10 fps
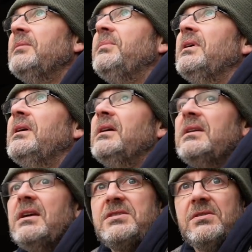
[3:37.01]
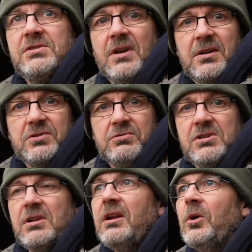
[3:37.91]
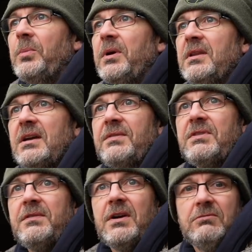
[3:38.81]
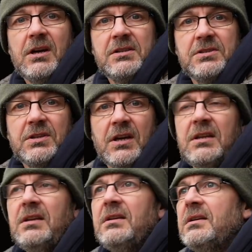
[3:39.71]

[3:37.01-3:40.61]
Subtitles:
But yeah, it's now starting to drizzle a little bit. They have give out rain today,